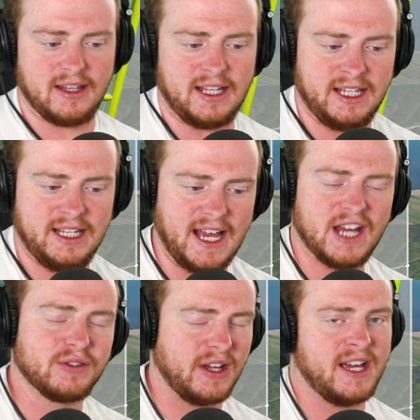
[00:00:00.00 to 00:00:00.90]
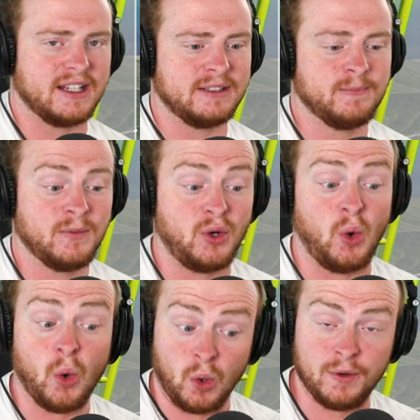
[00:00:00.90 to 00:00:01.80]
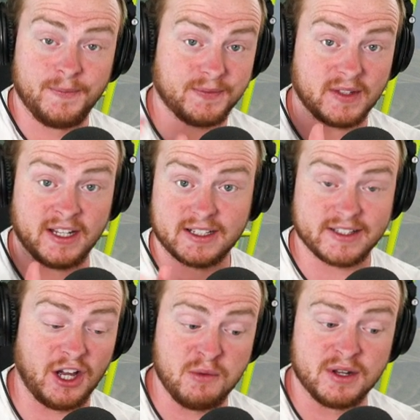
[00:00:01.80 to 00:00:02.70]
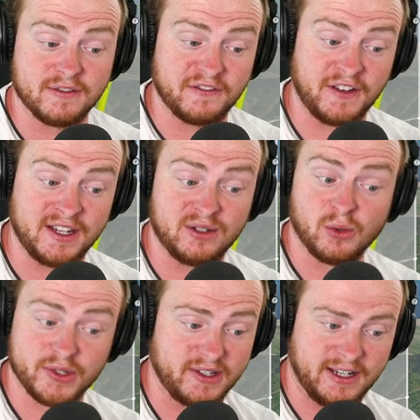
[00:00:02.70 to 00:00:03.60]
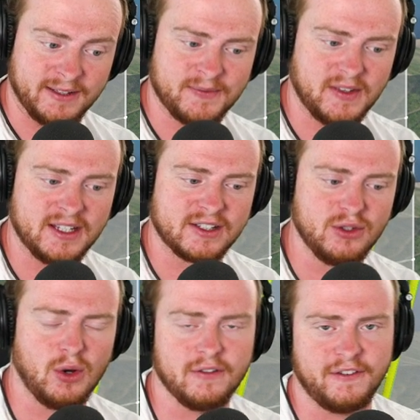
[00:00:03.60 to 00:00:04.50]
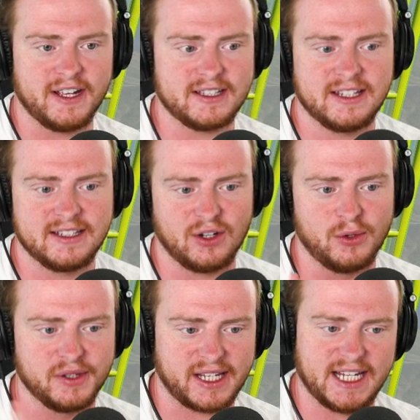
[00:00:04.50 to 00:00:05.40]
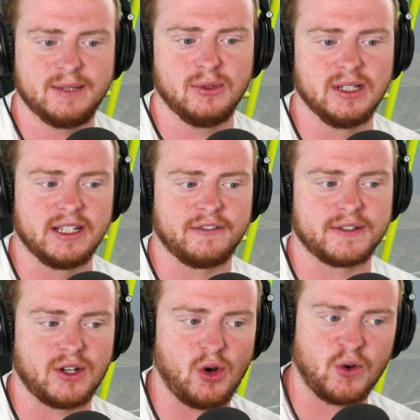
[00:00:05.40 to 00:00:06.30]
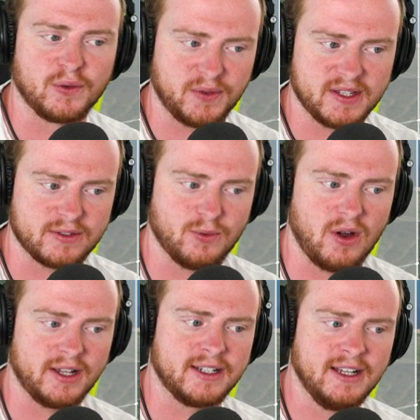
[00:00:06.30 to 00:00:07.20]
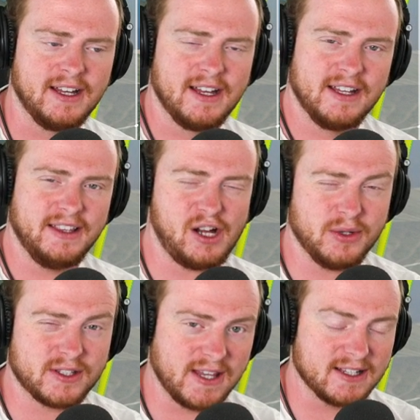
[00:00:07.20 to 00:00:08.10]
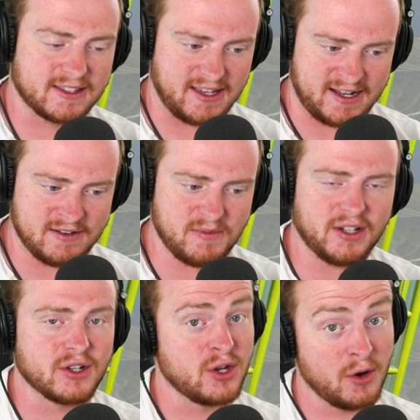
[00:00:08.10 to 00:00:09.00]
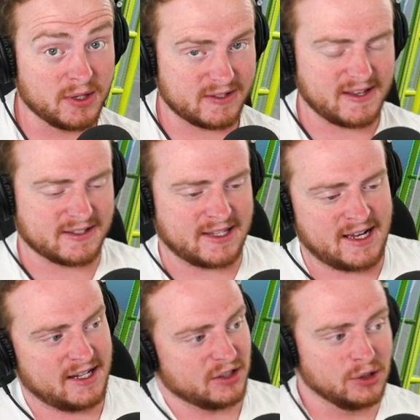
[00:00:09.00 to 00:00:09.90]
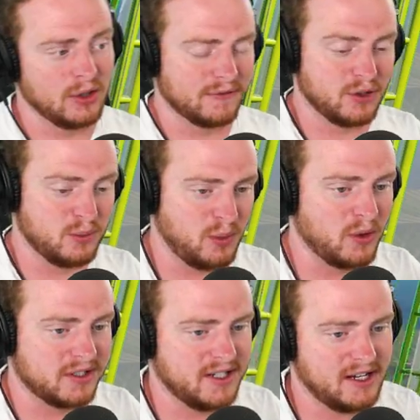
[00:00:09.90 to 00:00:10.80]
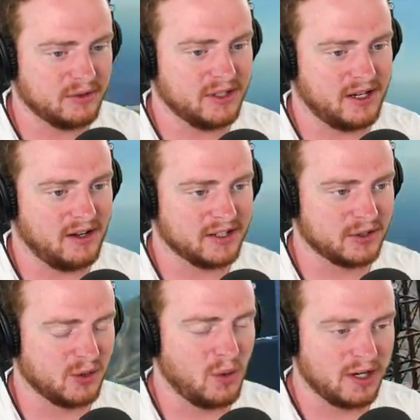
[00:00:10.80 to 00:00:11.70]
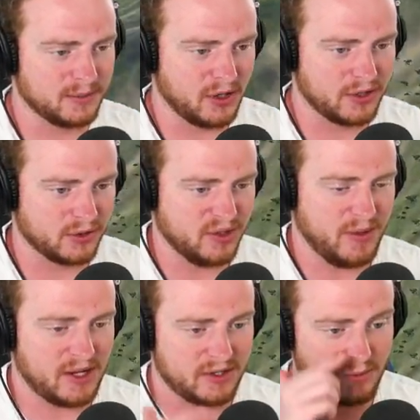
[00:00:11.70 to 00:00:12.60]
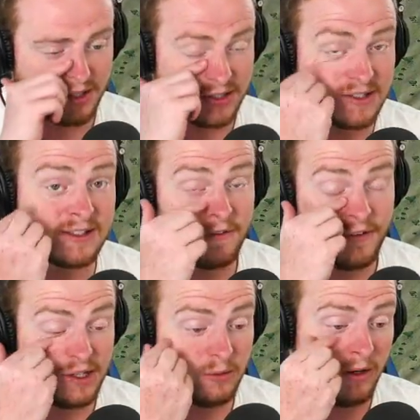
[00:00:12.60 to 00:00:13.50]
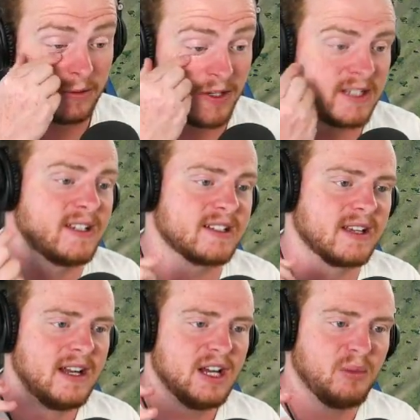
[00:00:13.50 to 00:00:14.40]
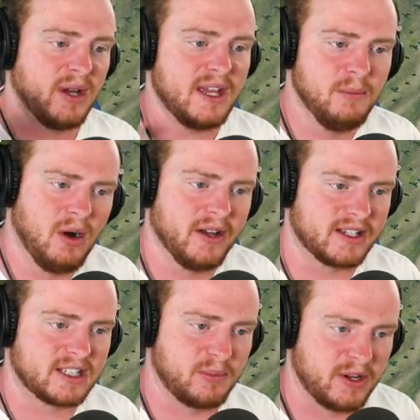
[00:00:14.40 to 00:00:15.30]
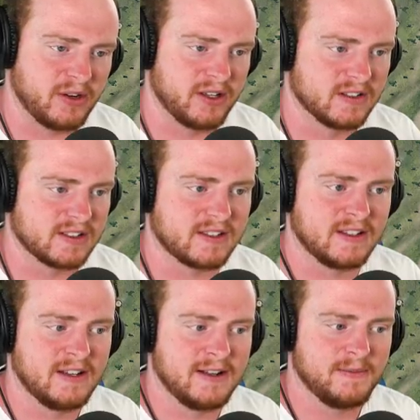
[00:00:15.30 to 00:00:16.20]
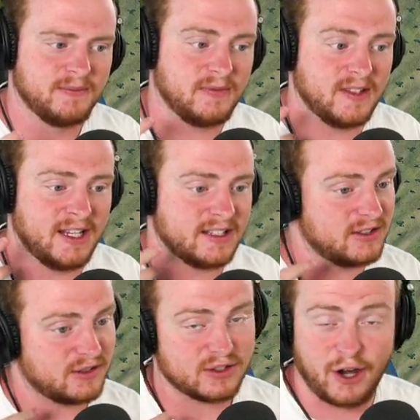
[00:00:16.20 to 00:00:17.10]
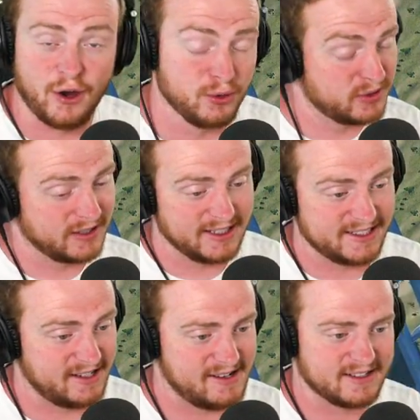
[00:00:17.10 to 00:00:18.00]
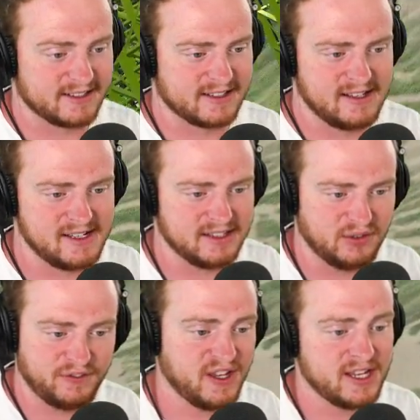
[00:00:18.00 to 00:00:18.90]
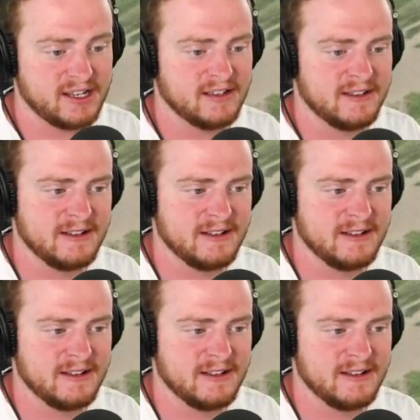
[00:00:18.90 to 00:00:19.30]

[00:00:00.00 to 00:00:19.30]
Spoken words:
EFN, or excitement, fear, nausea, is not affected on the cable lift of this ride. Now, it says that, and I know it says that, and a lot of you point out that I don't know why I'm going on about it when it doesn't affect the ride ratings, but in my experience, it totally does. Like, the fear,